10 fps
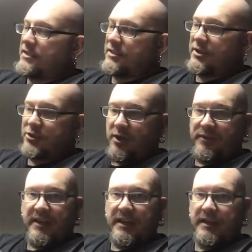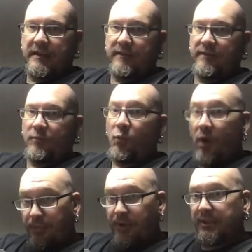is the trophy
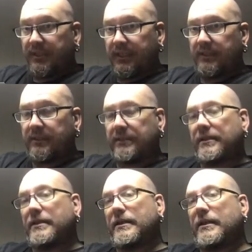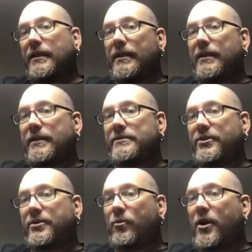one person is
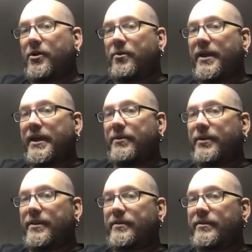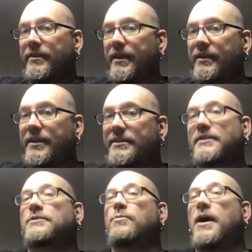going to walk away with, and this
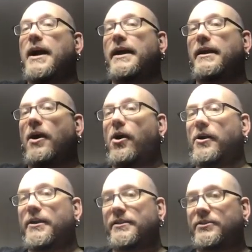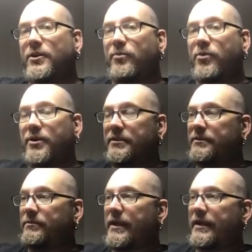is why art is so
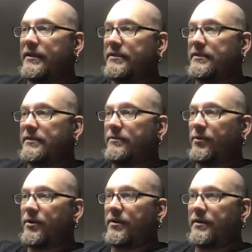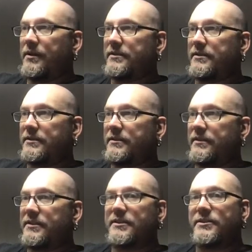important, right? This is
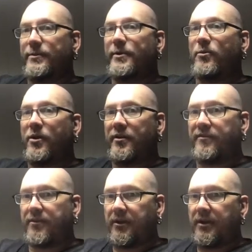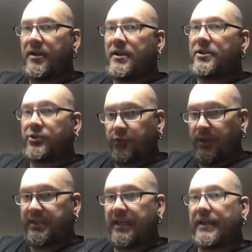the reward for
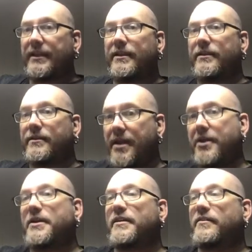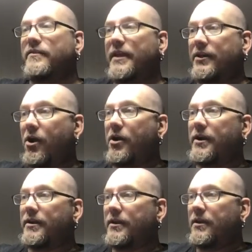storytelling, narrative, and
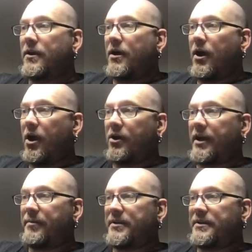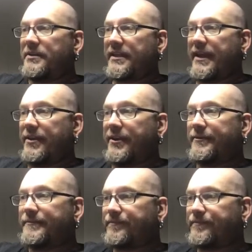art all coming together.